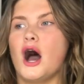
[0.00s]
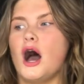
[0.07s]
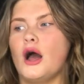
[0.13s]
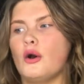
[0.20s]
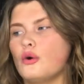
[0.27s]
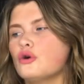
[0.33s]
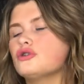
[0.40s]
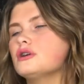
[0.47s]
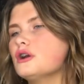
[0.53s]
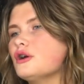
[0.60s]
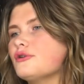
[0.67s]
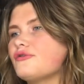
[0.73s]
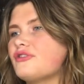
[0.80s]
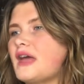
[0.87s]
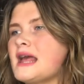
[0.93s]
I order a
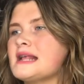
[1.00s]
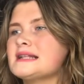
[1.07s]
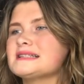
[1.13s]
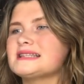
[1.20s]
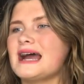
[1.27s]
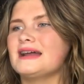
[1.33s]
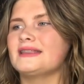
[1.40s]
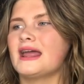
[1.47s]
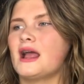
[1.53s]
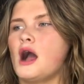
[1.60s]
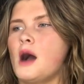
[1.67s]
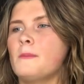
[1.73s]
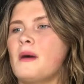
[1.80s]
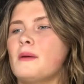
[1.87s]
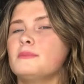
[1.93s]
lot of things and they
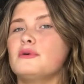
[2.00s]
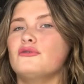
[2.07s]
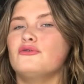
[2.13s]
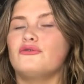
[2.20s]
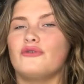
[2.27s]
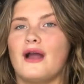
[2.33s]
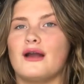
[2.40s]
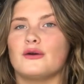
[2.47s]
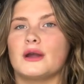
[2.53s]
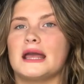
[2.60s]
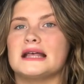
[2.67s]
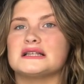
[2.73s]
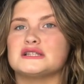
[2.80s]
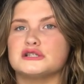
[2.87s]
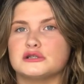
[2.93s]
come up
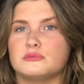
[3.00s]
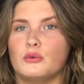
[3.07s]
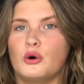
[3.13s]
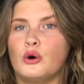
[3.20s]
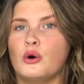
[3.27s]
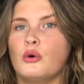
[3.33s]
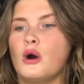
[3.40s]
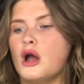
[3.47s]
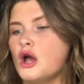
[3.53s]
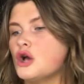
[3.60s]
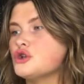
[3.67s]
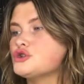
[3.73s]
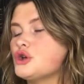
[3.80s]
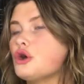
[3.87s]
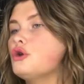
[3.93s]
very small,
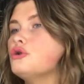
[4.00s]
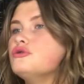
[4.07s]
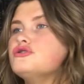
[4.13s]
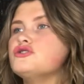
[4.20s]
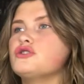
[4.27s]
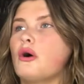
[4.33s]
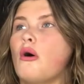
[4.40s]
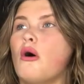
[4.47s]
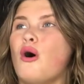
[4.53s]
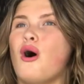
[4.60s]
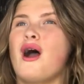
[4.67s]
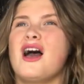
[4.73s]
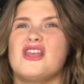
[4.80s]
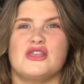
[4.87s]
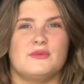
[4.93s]
too
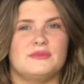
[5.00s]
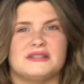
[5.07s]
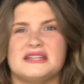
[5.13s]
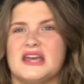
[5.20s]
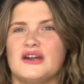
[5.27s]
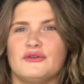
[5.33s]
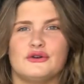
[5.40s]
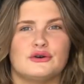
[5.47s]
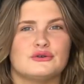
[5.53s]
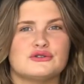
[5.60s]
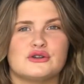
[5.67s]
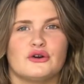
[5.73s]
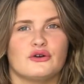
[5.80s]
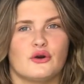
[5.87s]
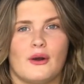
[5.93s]
short, the
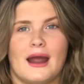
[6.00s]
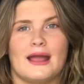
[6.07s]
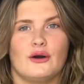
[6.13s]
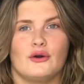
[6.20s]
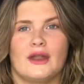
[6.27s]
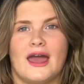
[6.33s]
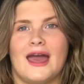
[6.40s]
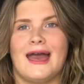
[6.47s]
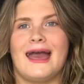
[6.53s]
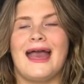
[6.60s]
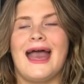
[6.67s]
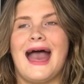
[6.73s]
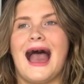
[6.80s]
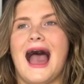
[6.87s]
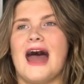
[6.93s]
material's not great on it.
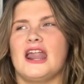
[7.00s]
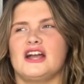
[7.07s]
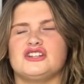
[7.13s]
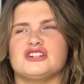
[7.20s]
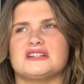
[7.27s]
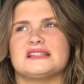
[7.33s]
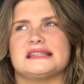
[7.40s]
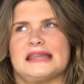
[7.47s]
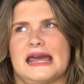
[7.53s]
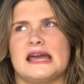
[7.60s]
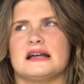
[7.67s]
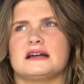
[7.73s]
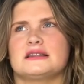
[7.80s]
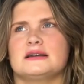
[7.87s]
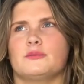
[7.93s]
And I just
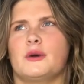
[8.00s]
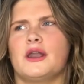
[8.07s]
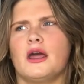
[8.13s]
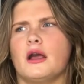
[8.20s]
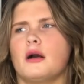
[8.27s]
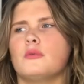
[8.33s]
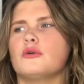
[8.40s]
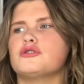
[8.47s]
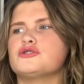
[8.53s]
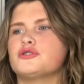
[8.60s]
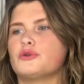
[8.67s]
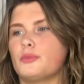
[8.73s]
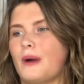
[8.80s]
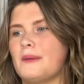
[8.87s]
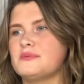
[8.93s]
think that when I go
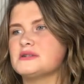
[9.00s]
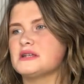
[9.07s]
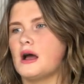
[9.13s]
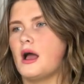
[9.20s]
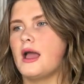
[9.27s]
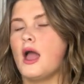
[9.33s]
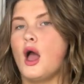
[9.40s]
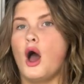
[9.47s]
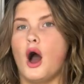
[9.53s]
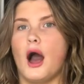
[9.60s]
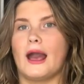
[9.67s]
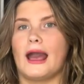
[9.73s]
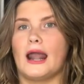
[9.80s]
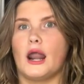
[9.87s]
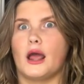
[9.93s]
onto the website,
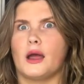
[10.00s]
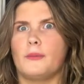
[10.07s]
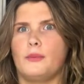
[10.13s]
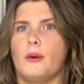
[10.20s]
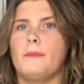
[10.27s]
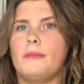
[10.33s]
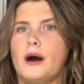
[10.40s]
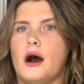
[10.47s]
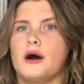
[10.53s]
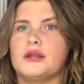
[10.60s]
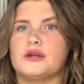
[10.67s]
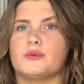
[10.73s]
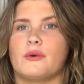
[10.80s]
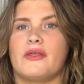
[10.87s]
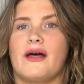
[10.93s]
I get like
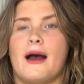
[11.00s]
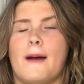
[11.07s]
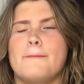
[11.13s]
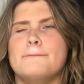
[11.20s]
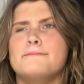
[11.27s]
bombarded with a